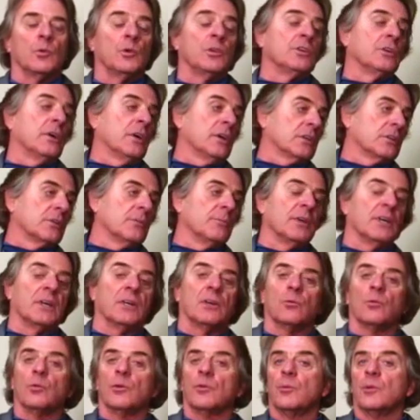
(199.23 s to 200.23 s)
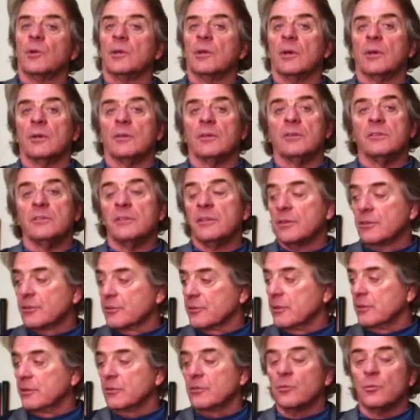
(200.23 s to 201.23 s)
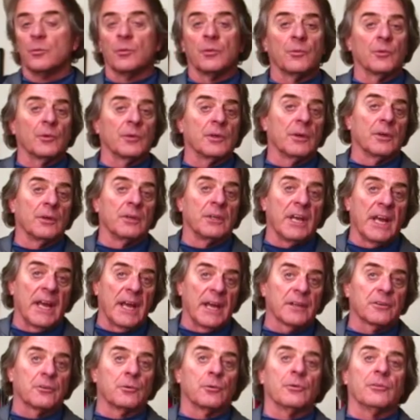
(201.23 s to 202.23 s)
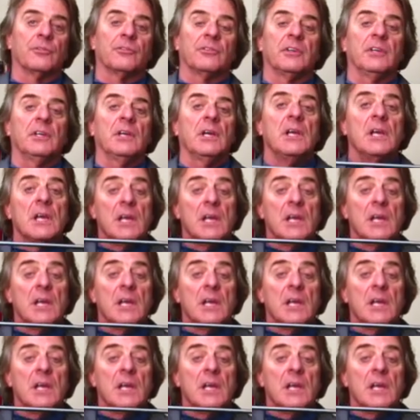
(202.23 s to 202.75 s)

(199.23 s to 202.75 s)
We talked about it with regard to distance, with regard to accuracy,